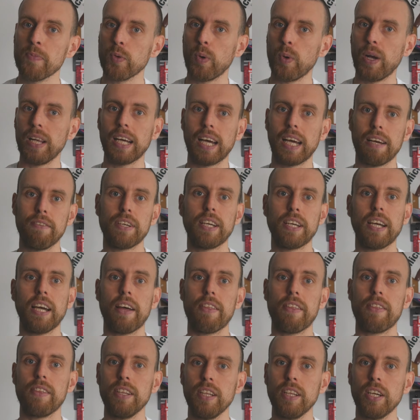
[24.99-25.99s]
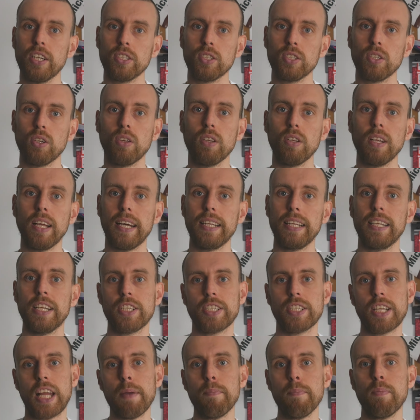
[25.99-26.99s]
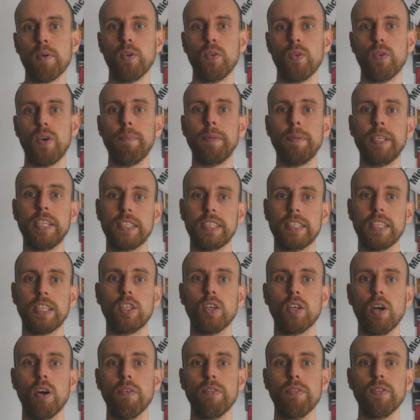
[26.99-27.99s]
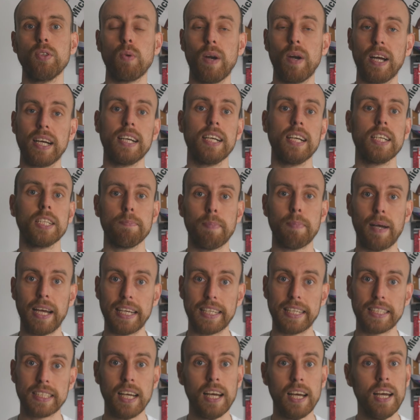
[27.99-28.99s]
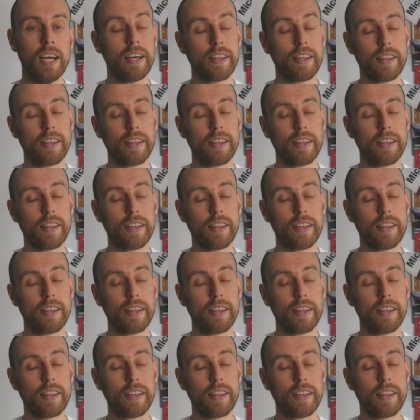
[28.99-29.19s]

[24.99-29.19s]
while having a thinner sole and a shape reminiscent of track spikes.